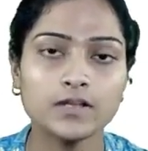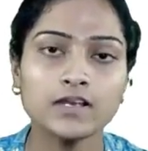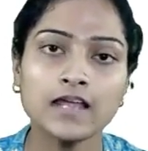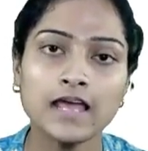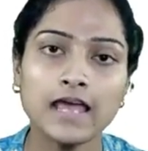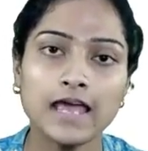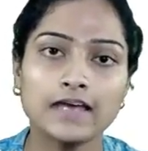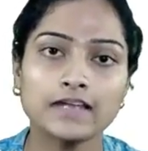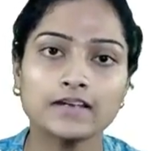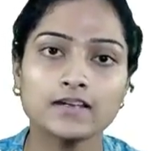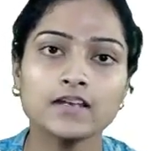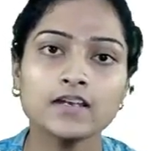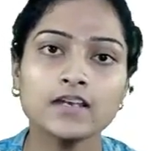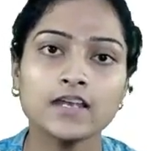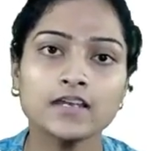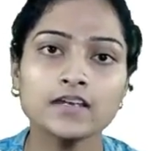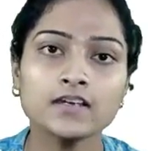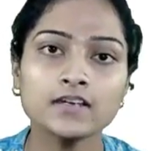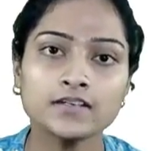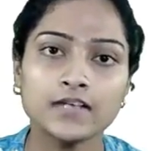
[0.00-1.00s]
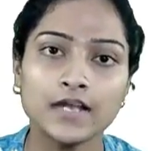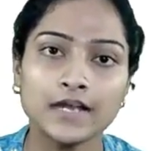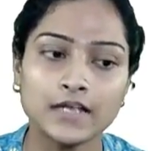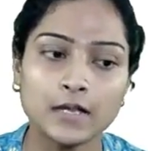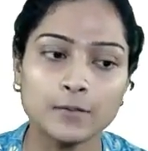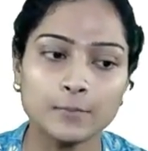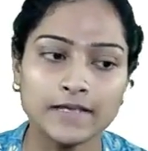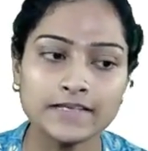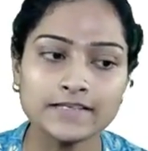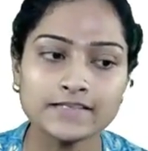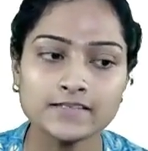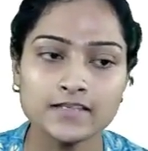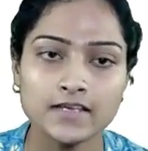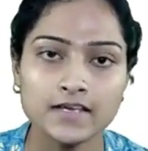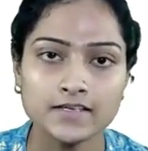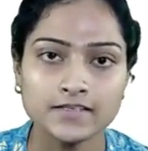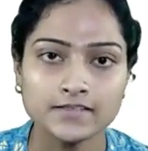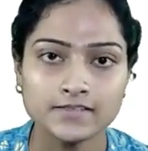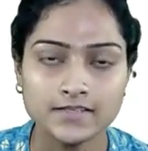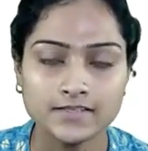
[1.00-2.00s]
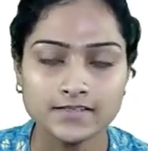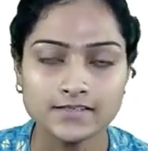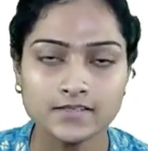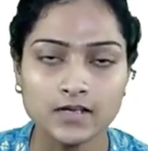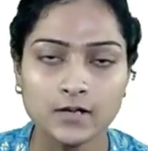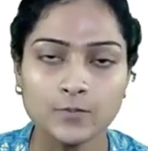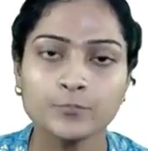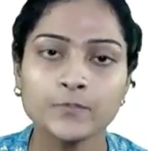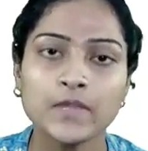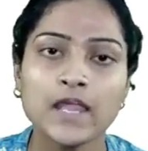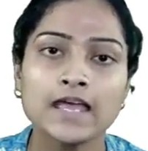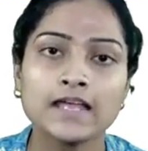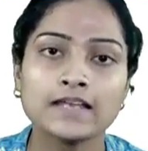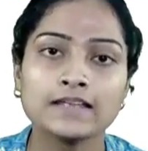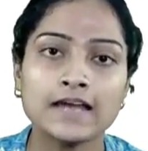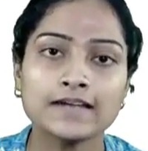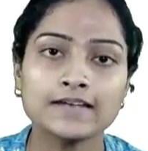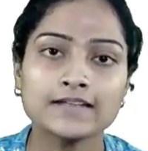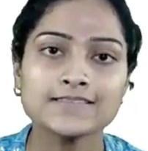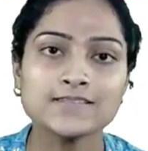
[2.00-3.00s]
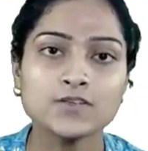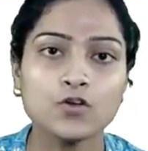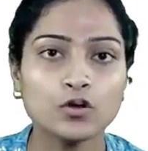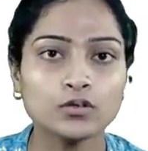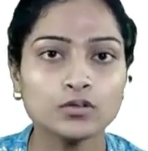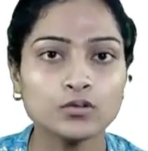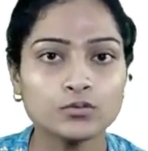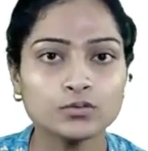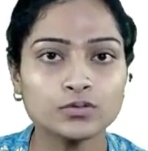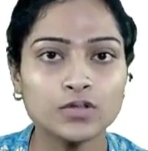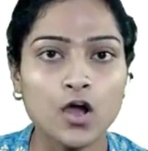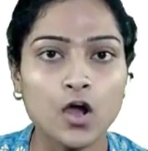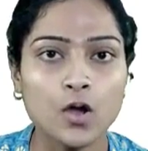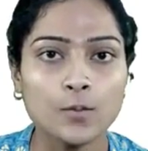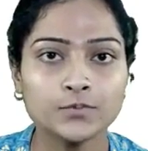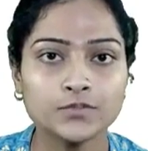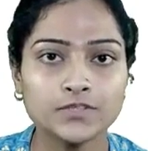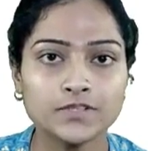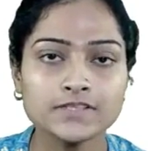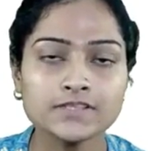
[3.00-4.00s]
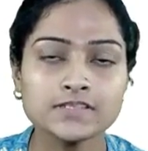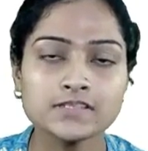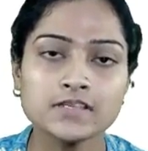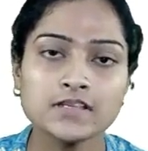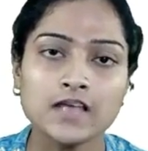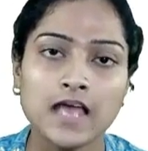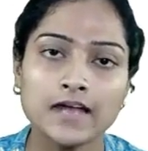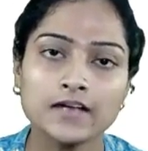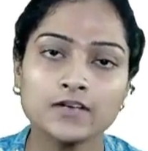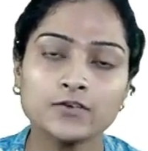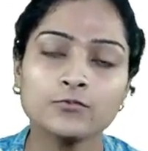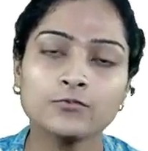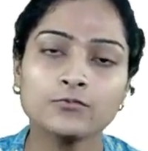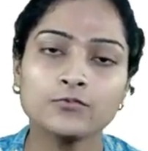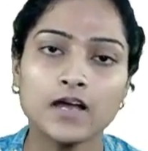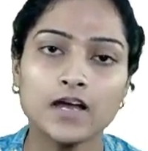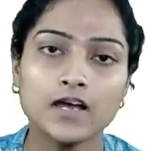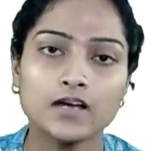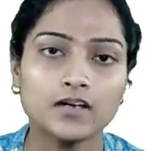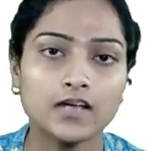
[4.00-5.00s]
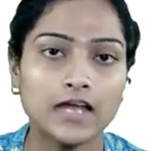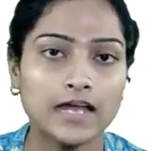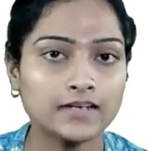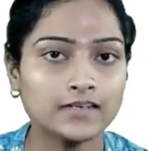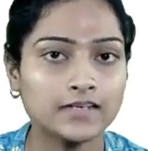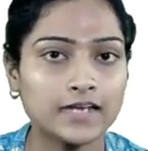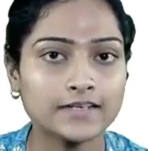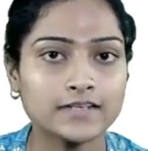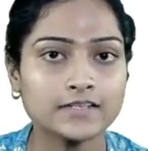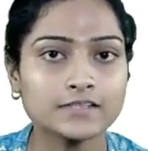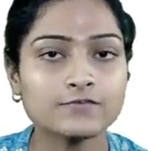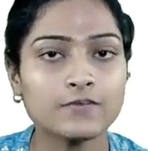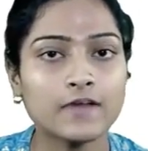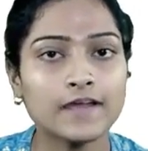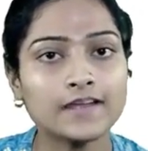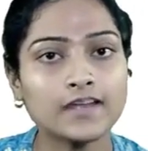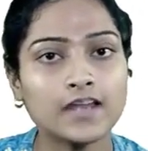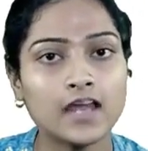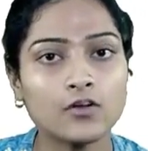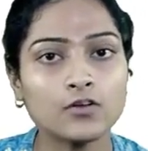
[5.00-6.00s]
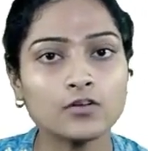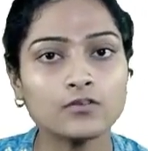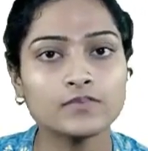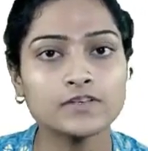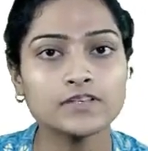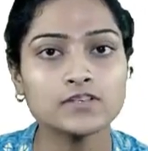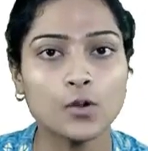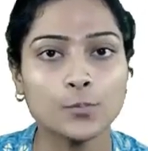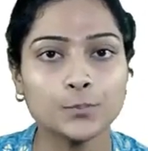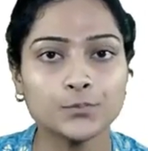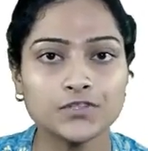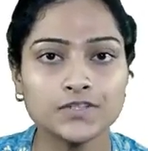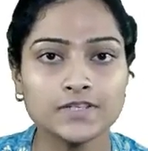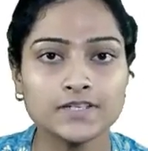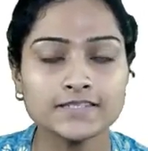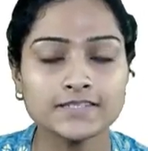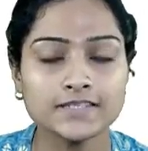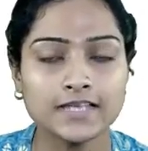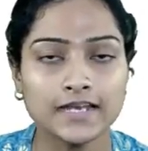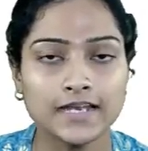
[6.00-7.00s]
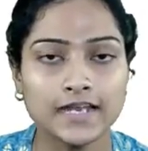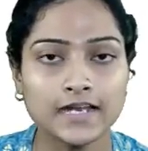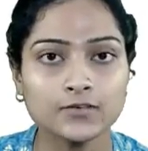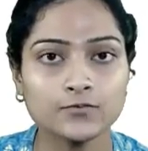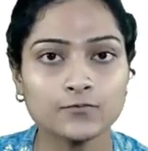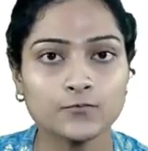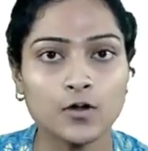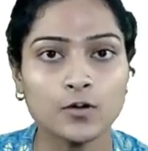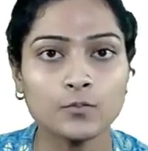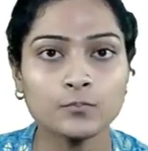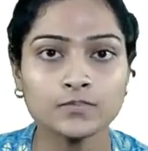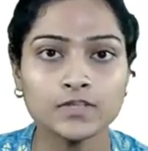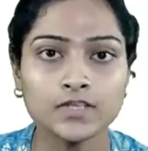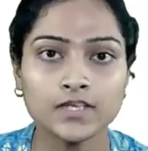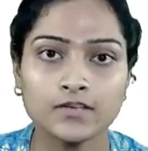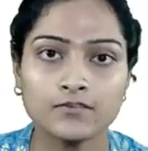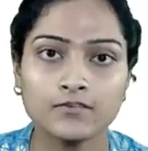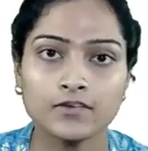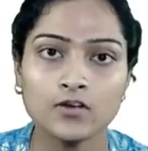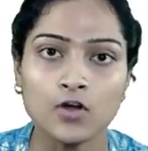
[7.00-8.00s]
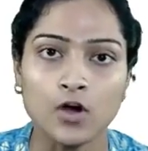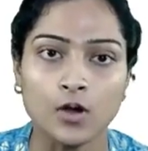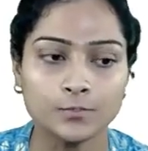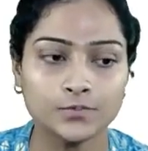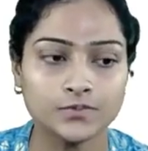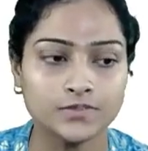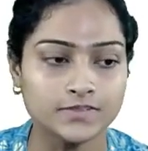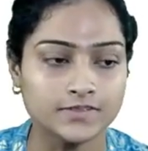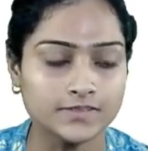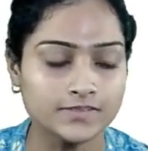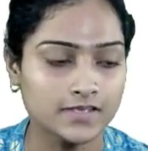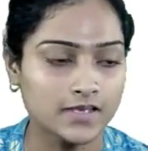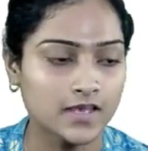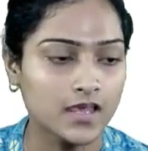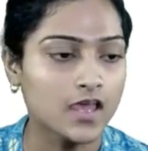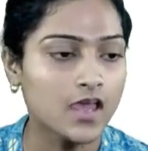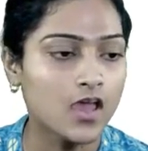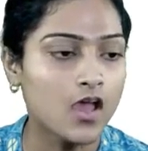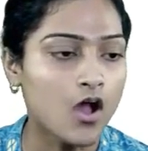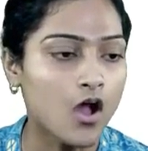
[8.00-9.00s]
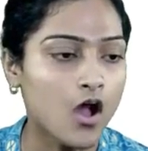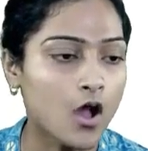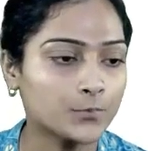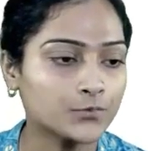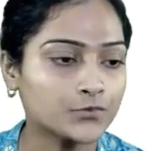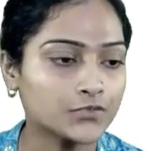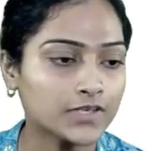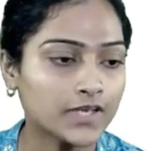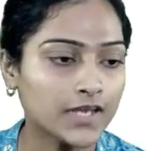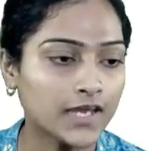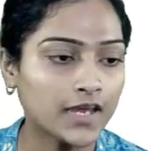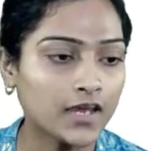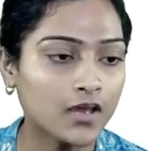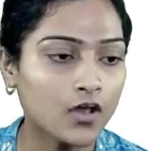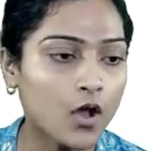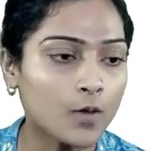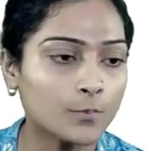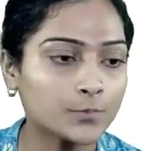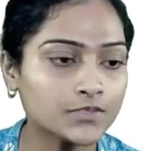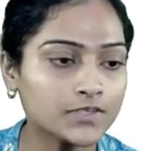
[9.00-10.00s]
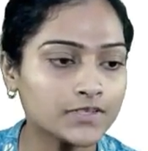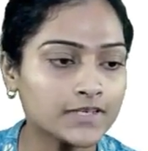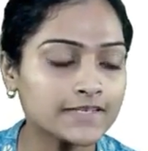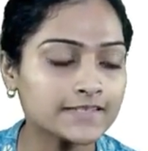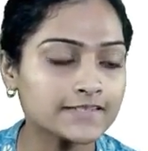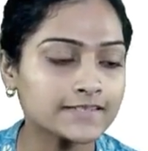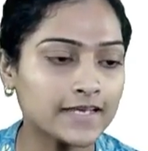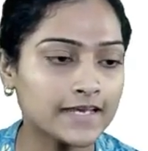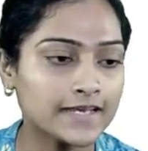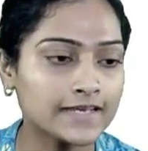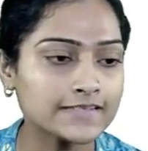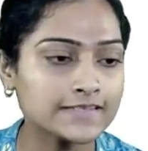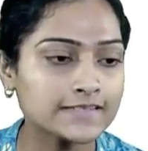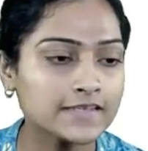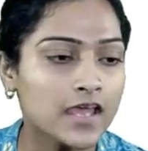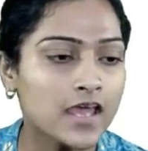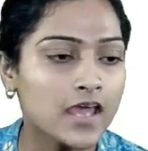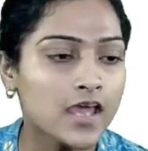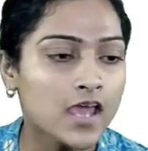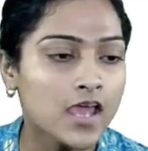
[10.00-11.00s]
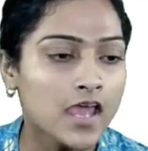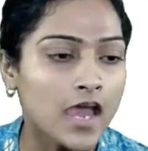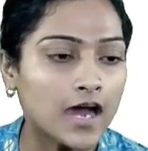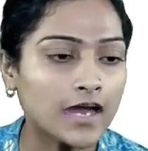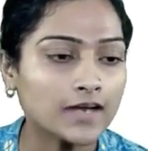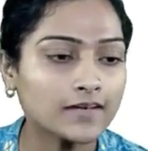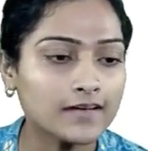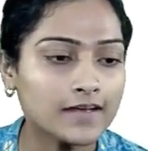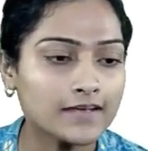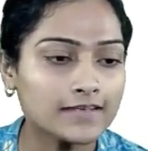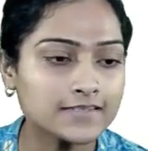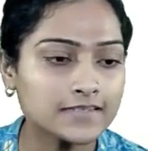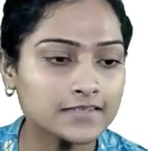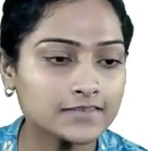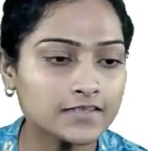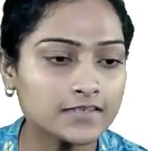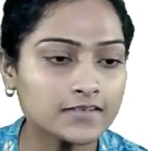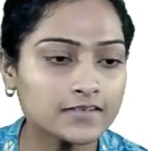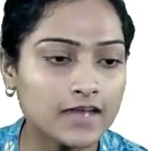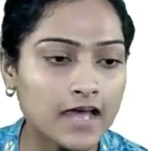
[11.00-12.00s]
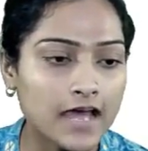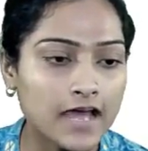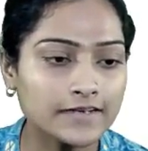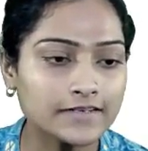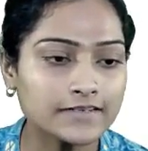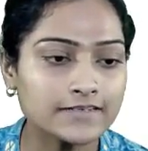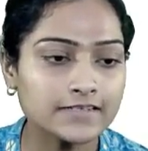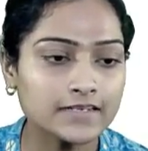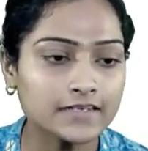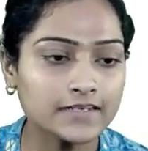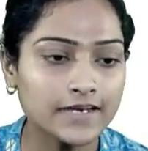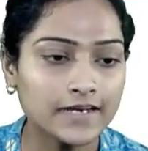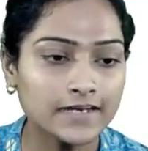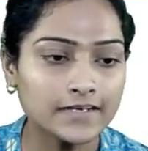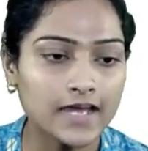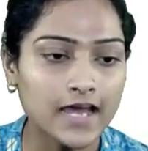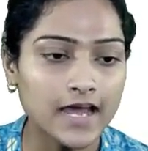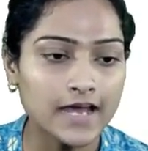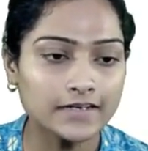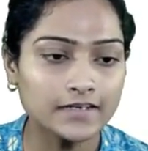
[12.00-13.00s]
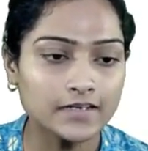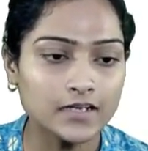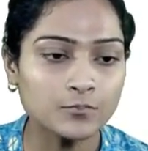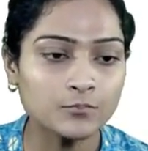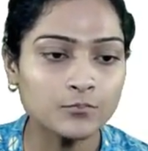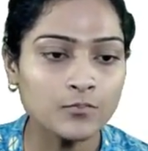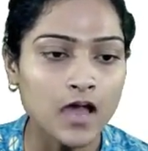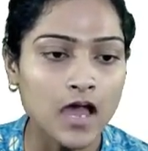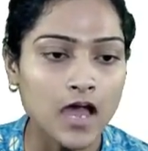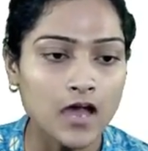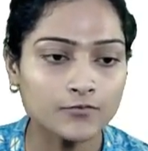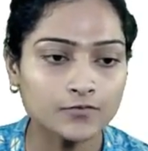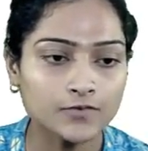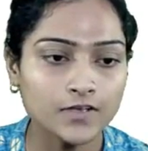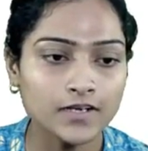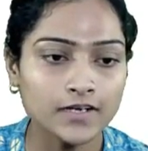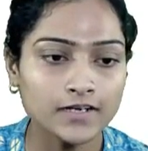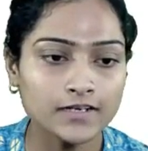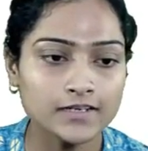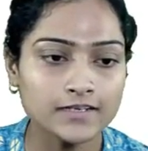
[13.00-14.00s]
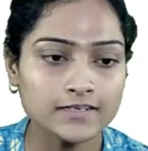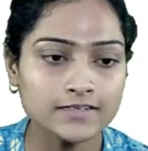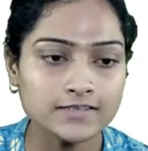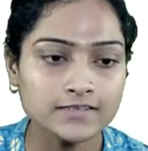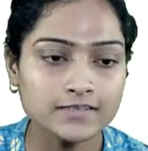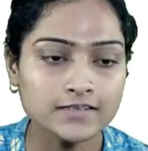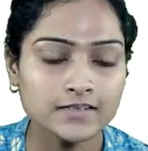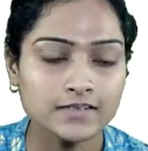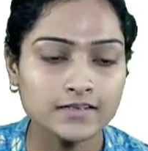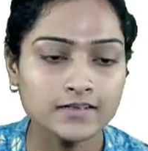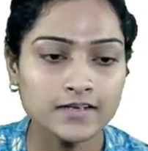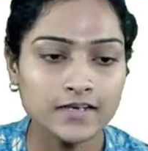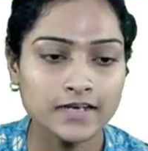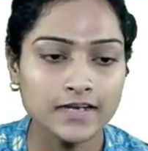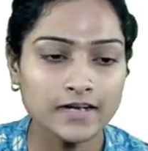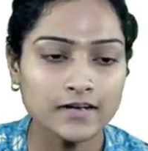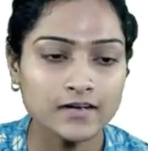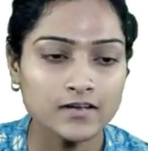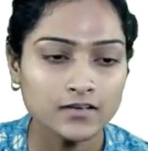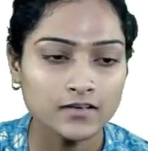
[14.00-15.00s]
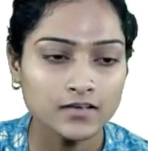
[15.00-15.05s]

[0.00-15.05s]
error in database system. Let us go through the options and, to, and let us find out which option is correct from the given options. Option A, option A says a transaction writes a data item after it is read